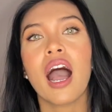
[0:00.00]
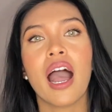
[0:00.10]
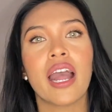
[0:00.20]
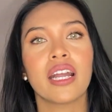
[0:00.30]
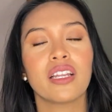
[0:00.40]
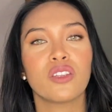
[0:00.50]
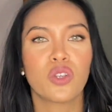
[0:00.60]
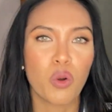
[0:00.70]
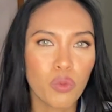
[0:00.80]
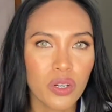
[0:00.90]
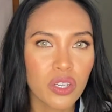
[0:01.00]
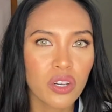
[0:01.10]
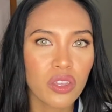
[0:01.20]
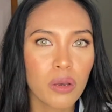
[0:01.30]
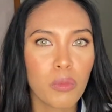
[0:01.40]
I don't
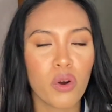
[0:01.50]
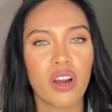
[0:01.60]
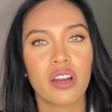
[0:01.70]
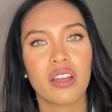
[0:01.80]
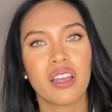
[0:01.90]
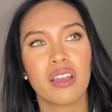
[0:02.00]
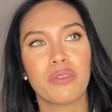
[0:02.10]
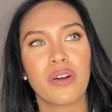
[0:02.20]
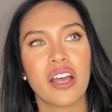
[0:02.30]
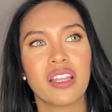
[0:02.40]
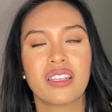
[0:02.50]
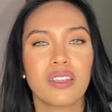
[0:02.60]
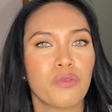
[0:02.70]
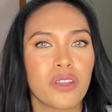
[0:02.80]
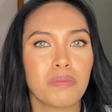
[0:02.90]
return them. Or if it
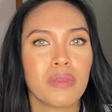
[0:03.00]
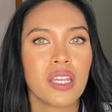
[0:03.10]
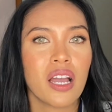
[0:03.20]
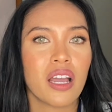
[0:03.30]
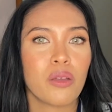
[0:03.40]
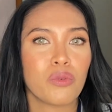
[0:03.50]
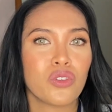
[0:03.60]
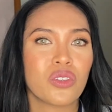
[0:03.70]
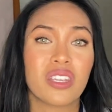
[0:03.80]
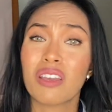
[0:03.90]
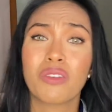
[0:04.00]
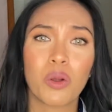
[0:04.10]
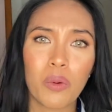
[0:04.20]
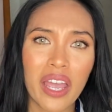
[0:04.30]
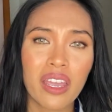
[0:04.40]
doesn't fit me, I would just give it
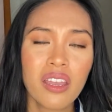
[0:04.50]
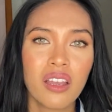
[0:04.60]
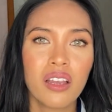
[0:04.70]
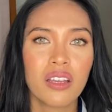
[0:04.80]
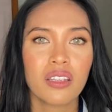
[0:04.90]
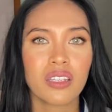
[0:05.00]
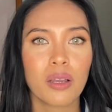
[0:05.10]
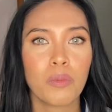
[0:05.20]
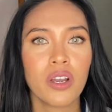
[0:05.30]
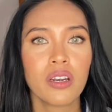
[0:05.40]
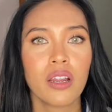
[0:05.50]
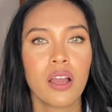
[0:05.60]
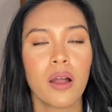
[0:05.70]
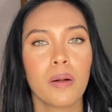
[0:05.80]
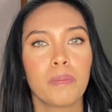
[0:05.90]
away to someone.
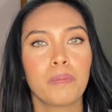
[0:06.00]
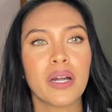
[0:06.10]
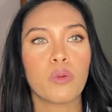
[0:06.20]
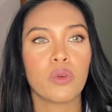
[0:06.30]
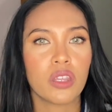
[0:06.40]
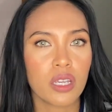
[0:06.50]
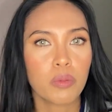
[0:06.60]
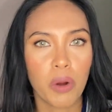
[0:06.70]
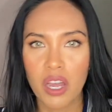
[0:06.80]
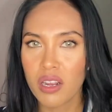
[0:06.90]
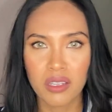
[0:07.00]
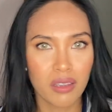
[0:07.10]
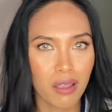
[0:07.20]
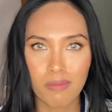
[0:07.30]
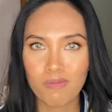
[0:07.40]
But with these products,
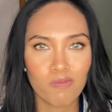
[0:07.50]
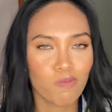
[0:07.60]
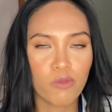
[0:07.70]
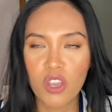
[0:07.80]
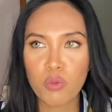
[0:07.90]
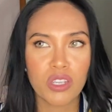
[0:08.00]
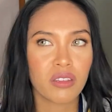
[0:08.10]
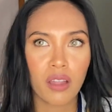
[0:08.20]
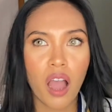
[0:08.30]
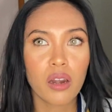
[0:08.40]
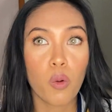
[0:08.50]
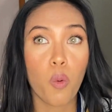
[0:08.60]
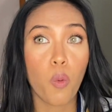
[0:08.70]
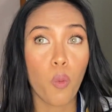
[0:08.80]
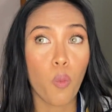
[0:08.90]
there was not
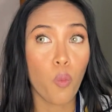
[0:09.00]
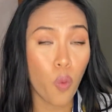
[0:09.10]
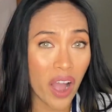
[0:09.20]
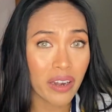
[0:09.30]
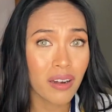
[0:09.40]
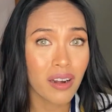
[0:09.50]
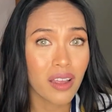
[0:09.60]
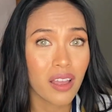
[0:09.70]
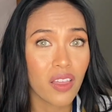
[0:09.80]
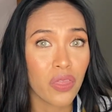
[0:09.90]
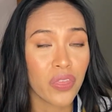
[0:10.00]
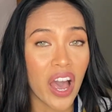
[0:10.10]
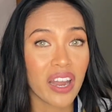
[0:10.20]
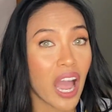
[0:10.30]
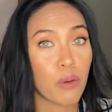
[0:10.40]
one
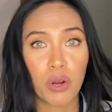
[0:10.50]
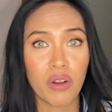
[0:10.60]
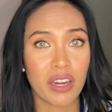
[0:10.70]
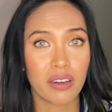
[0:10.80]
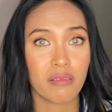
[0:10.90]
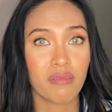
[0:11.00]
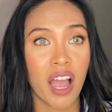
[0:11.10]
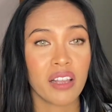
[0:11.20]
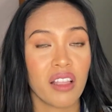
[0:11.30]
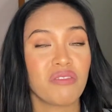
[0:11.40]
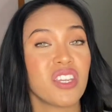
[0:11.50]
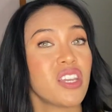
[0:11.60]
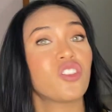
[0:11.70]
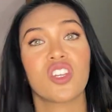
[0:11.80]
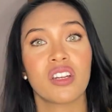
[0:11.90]
that I regretted. I loved
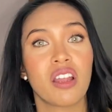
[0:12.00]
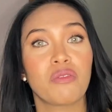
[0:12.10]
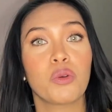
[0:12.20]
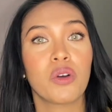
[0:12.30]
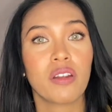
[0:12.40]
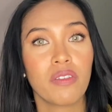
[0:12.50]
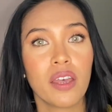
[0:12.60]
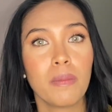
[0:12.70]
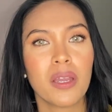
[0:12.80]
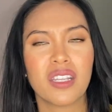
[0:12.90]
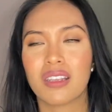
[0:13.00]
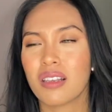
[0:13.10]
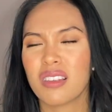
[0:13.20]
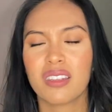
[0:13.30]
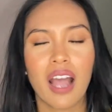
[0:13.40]
each and every one of them, and it's
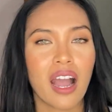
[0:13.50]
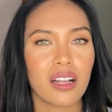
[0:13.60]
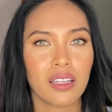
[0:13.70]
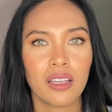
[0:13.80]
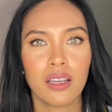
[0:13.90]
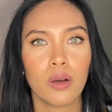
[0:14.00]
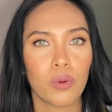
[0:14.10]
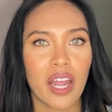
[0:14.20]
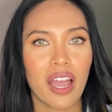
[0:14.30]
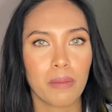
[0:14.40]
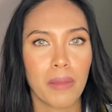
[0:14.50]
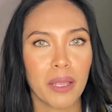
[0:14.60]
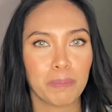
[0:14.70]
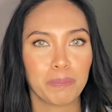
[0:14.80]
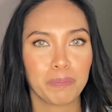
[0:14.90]
exactly what I had in
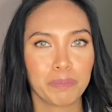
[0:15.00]
mind.